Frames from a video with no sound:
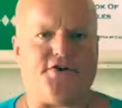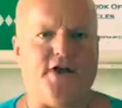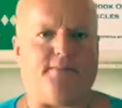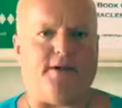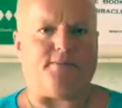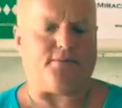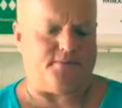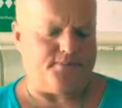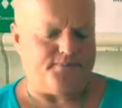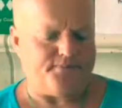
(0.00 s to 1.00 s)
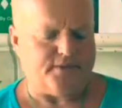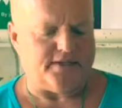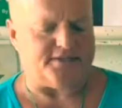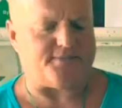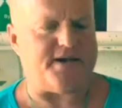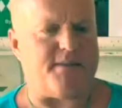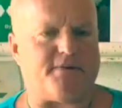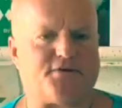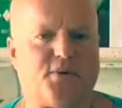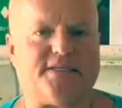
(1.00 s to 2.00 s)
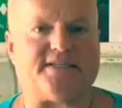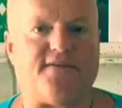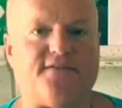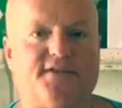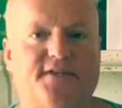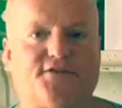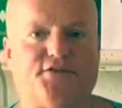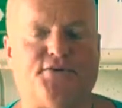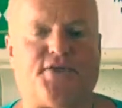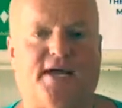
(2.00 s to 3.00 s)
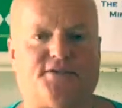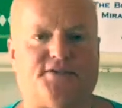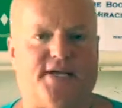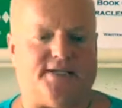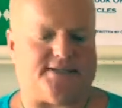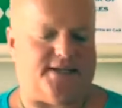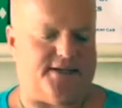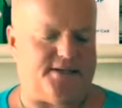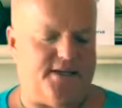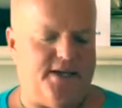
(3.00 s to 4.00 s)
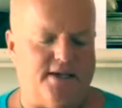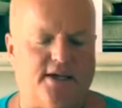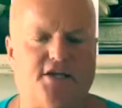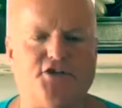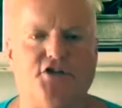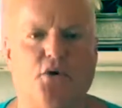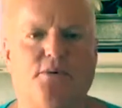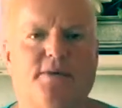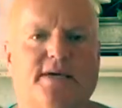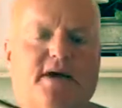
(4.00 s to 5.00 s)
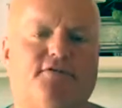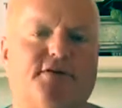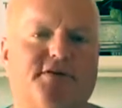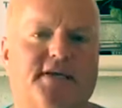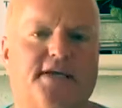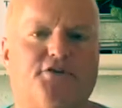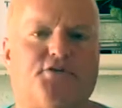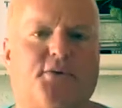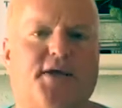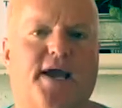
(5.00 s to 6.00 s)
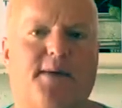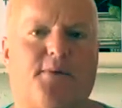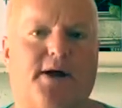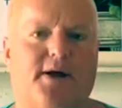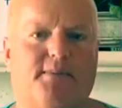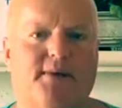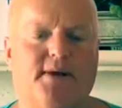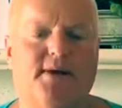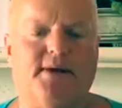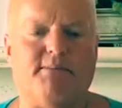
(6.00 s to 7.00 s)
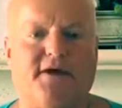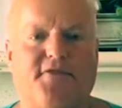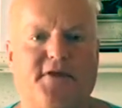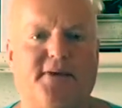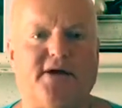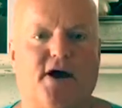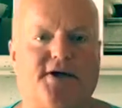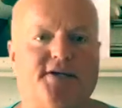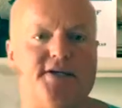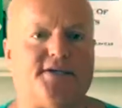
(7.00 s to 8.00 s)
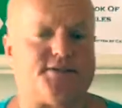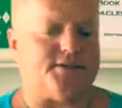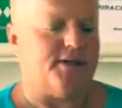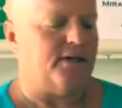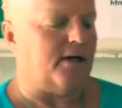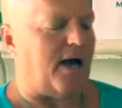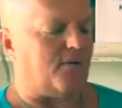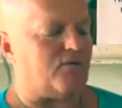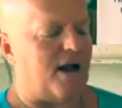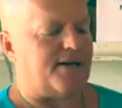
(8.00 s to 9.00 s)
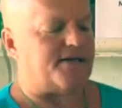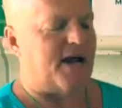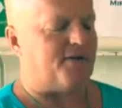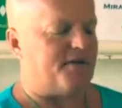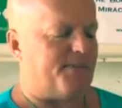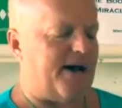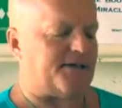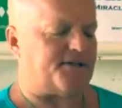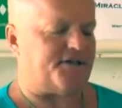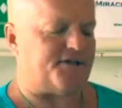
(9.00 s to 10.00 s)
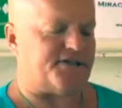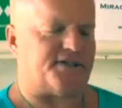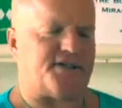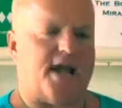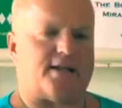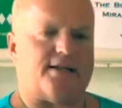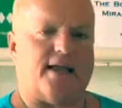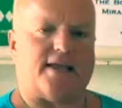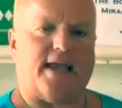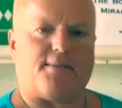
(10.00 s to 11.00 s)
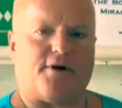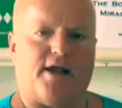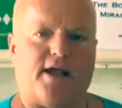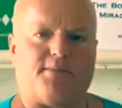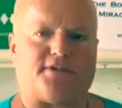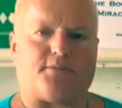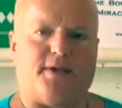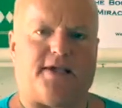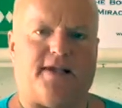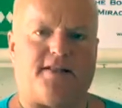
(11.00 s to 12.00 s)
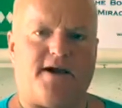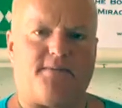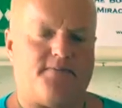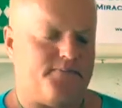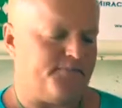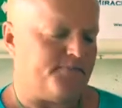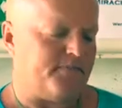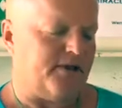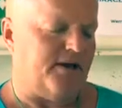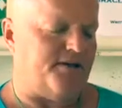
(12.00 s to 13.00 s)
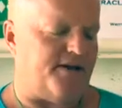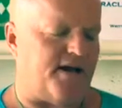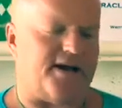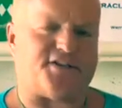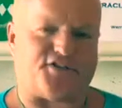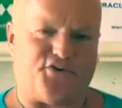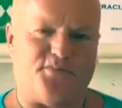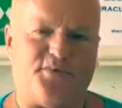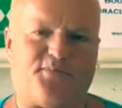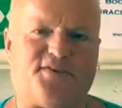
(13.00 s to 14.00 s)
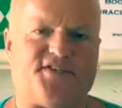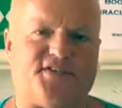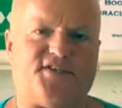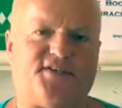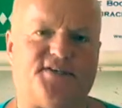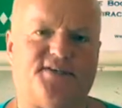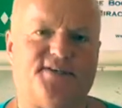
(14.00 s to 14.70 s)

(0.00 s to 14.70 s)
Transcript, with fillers: Today, people, September 27th, it's 2018. As you know, we've been covering the intro to Abraham. My theory on it is I write down the passages exactly like Abraham is speaking them, and then I assume the position.